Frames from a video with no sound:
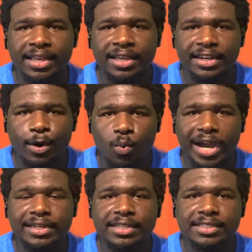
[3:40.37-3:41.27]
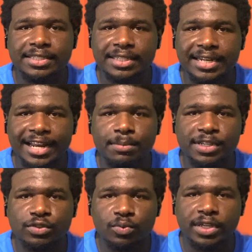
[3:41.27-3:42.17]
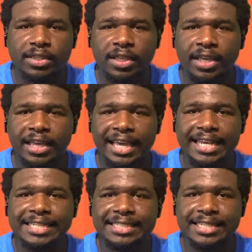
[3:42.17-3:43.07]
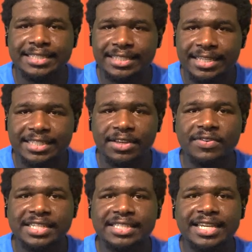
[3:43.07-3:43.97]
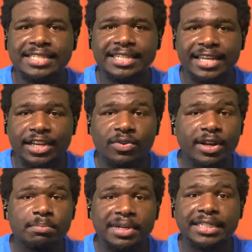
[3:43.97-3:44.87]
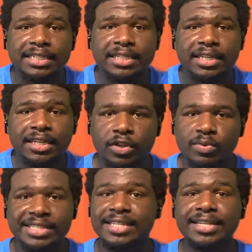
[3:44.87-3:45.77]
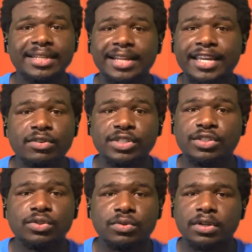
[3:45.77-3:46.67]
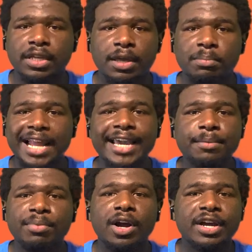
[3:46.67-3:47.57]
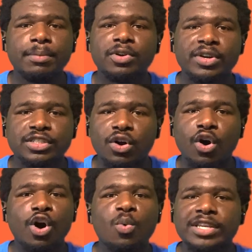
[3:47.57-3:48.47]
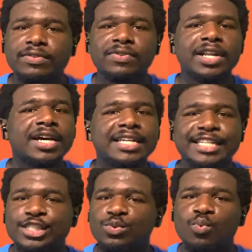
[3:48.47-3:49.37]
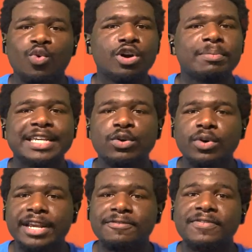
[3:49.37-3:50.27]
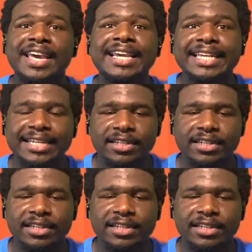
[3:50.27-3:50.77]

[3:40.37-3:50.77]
that whiteness is synonymous with innocence, civilization, and credibility. We see it in language too. Black and brown immigrants are always flooding, swarming, or invading.